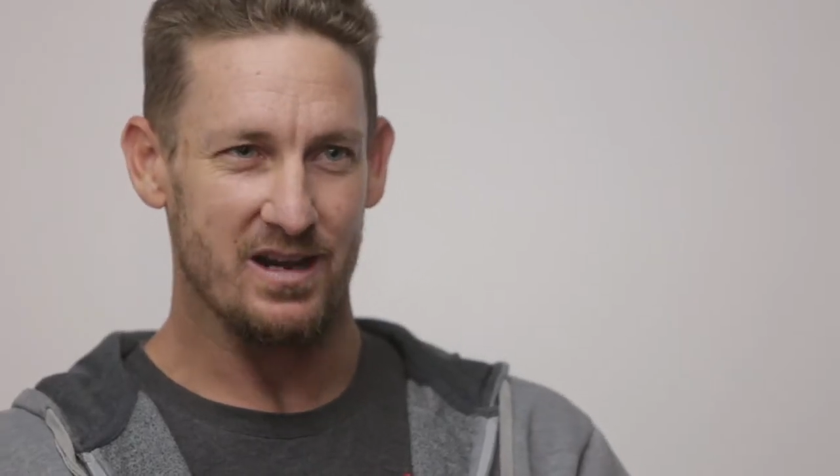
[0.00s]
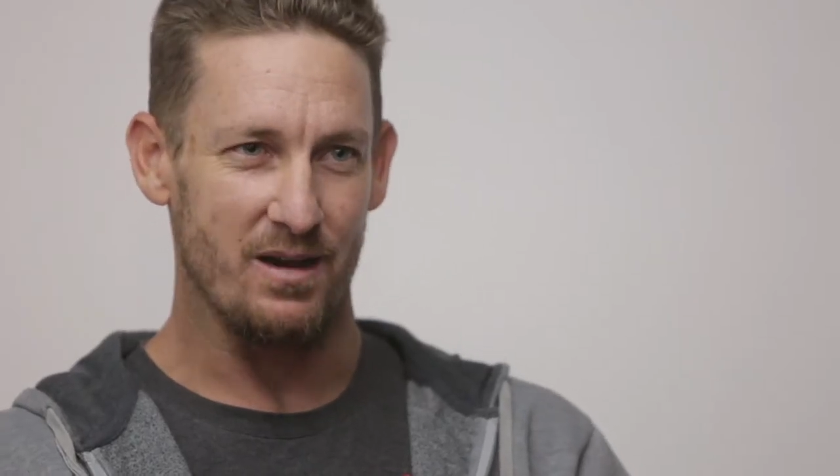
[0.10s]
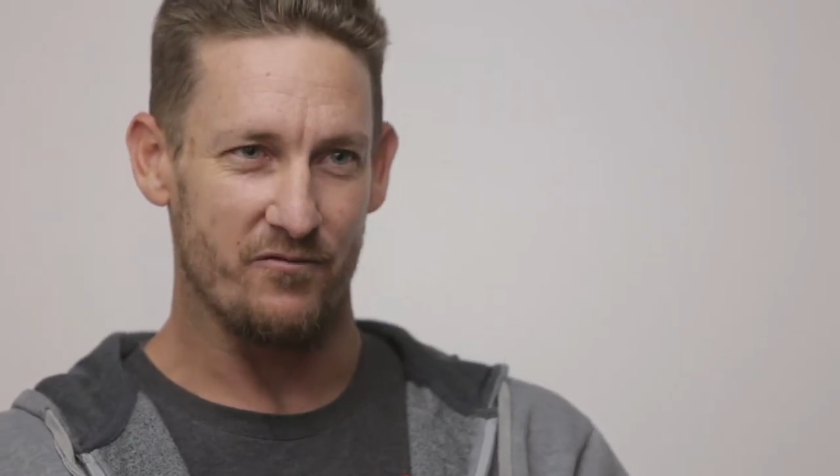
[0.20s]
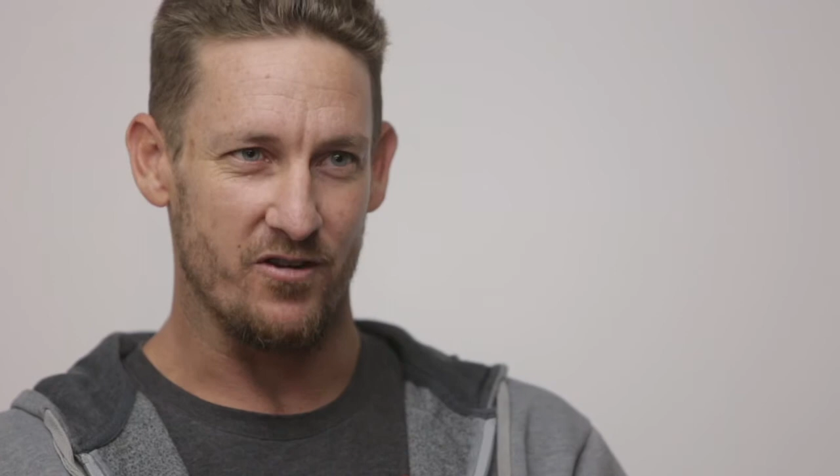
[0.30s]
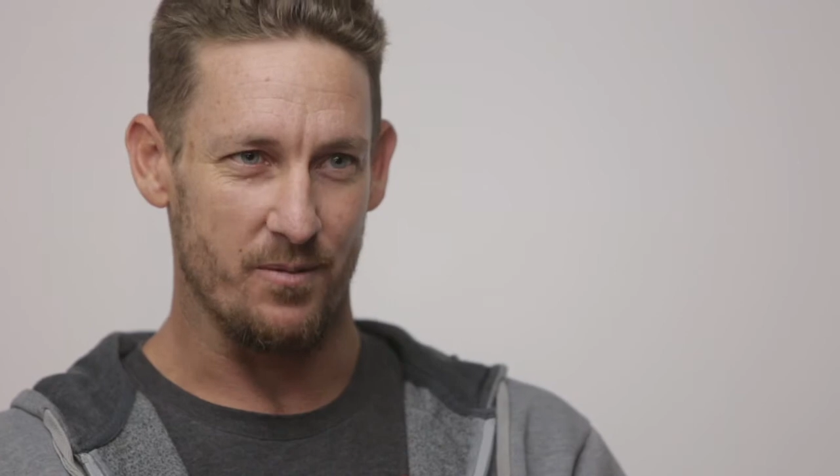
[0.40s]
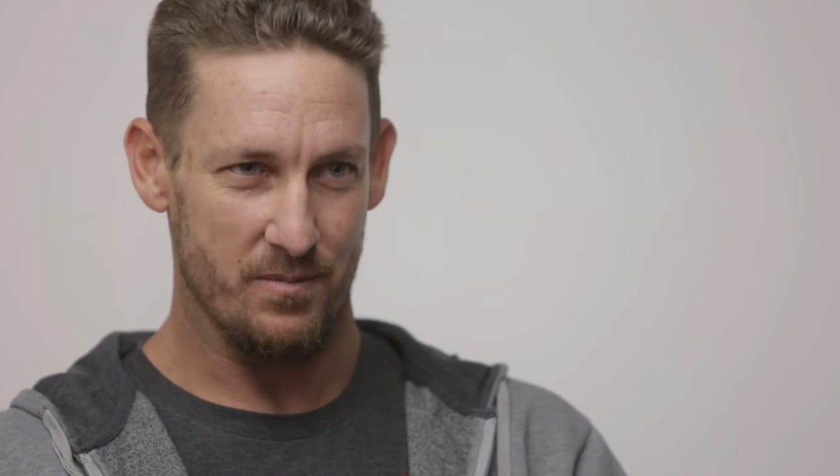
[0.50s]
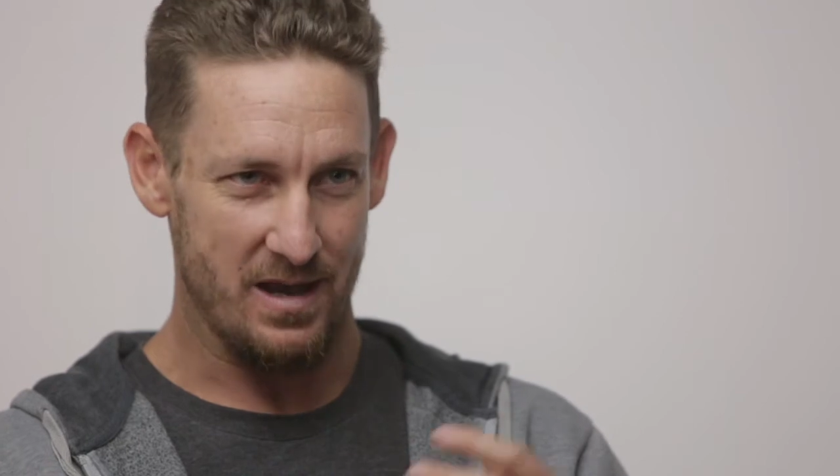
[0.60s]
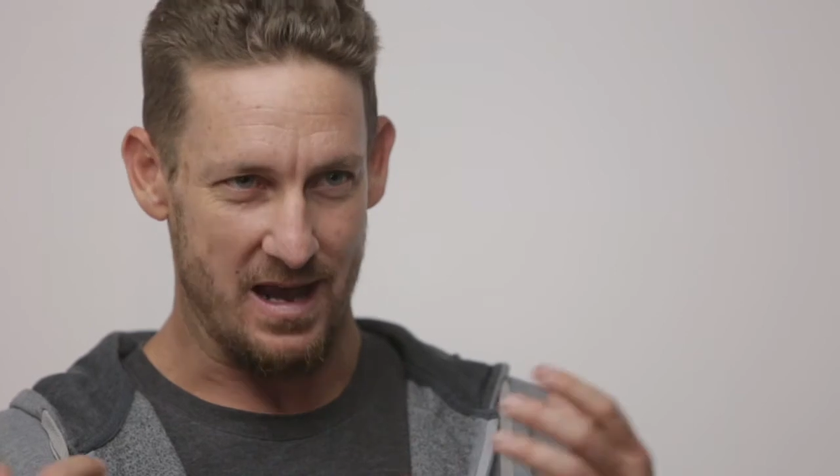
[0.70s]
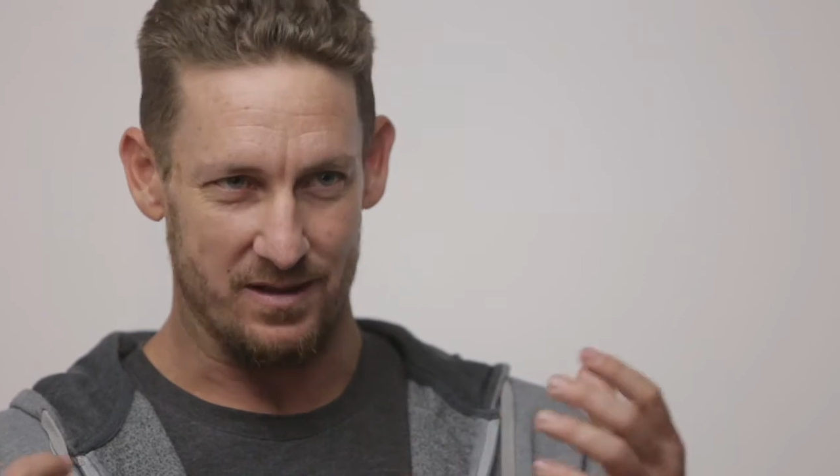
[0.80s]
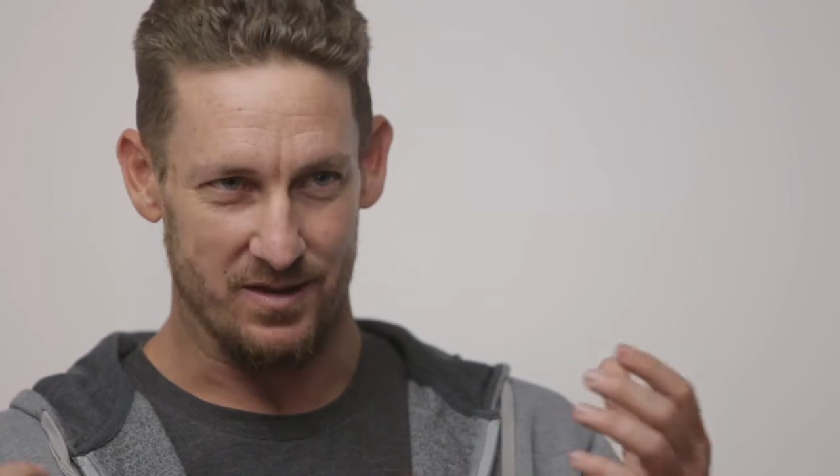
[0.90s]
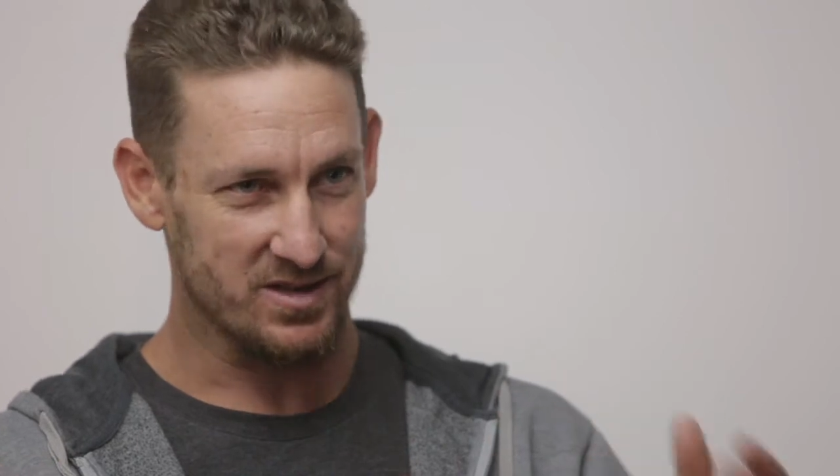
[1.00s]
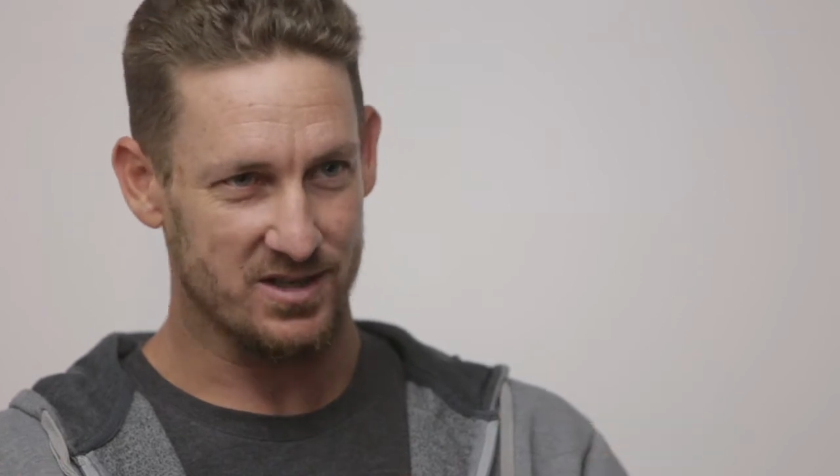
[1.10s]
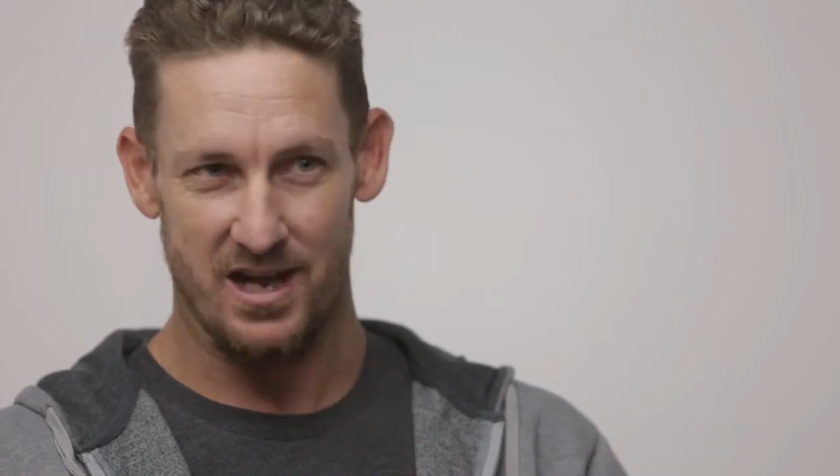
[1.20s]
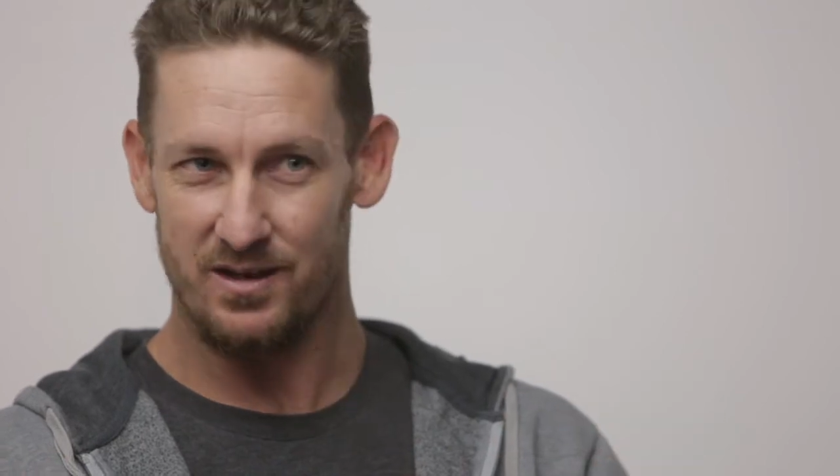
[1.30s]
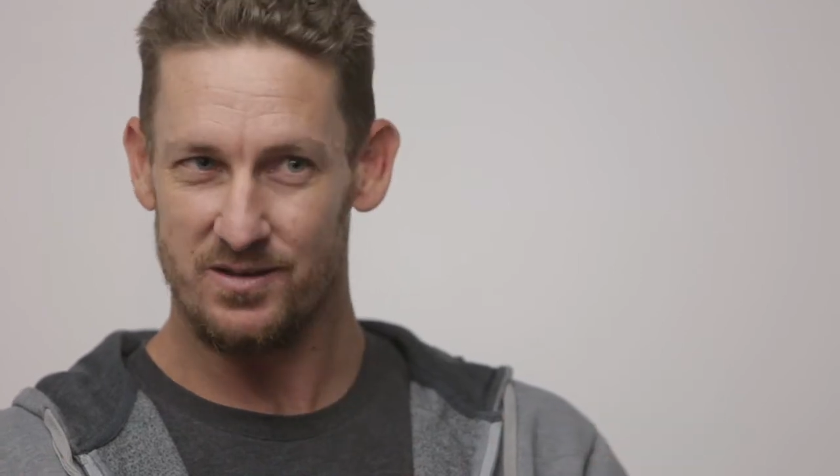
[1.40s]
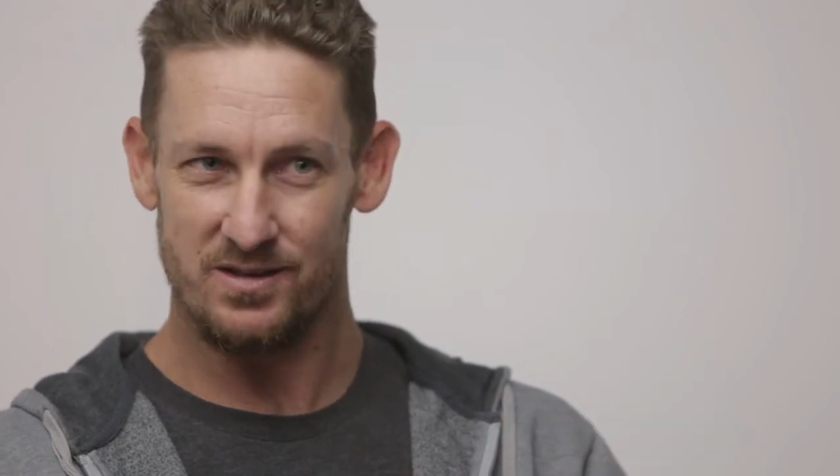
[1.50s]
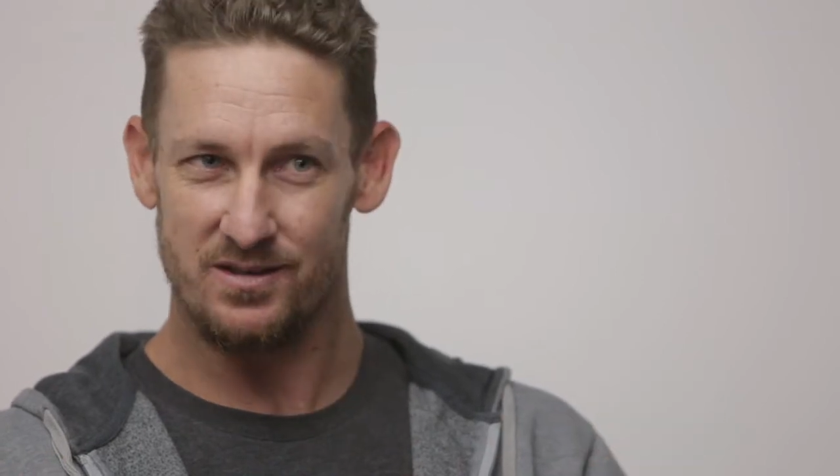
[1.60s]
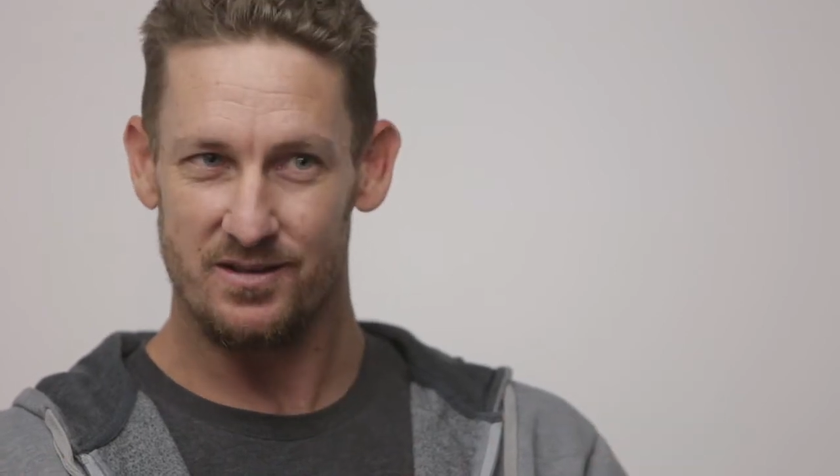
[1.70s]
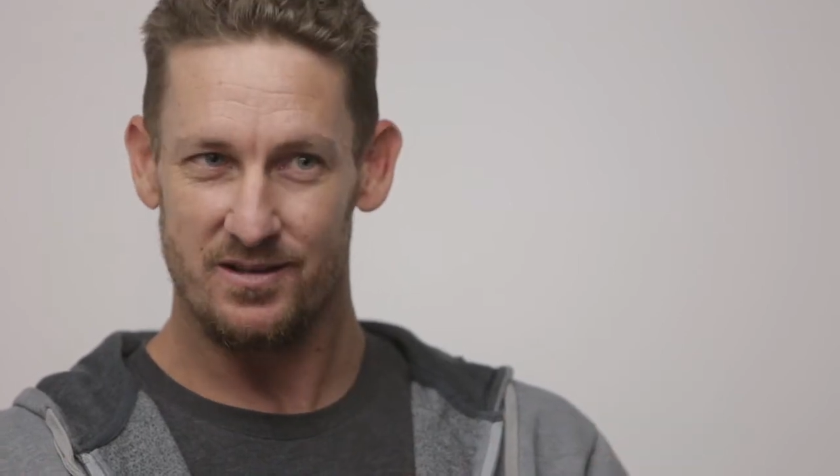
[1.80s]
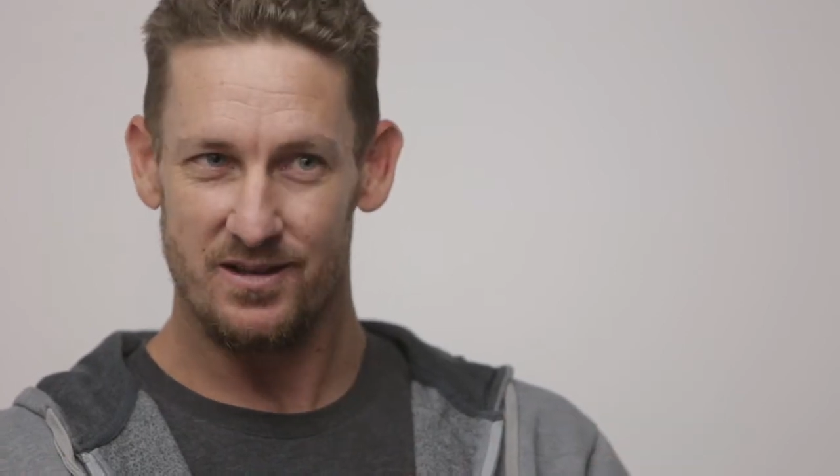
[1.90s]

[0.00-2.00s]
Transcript: come from and the States